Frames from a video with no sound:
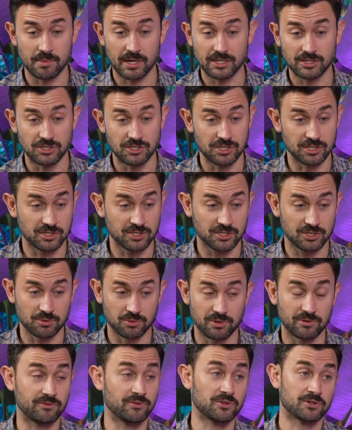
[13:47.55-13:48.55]
I just
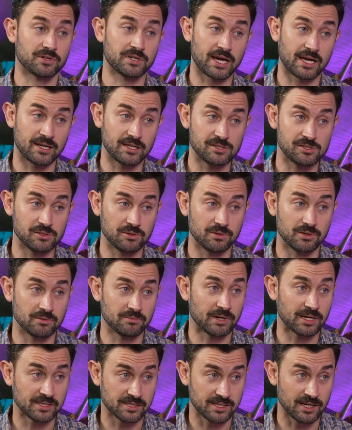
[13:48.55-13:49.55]
sort of learned how to do it
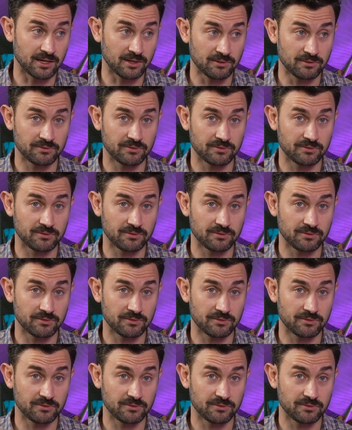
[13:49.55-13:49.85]
myself.